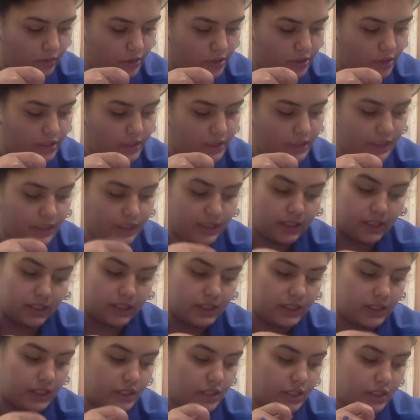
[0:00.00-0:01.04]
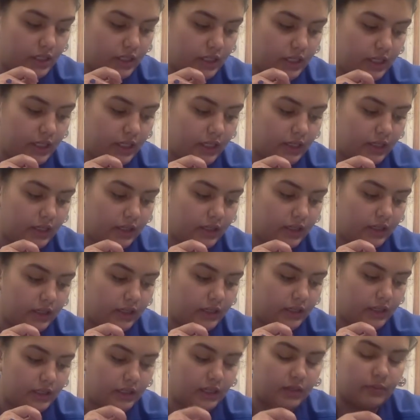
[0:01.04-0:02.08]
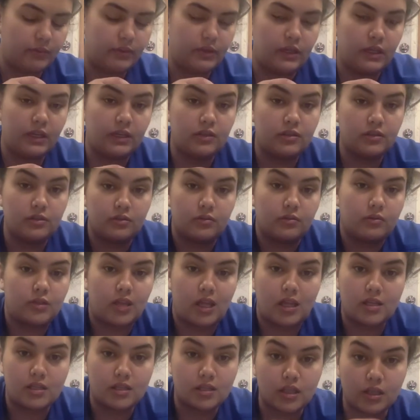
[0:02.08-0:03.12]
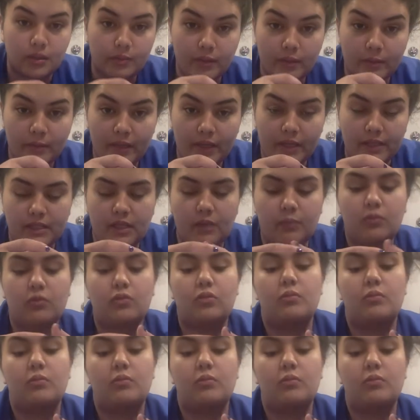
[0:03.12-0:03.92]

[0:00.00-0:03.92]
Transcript: it says that she's getting insulin and pH, so that's just going to be my example.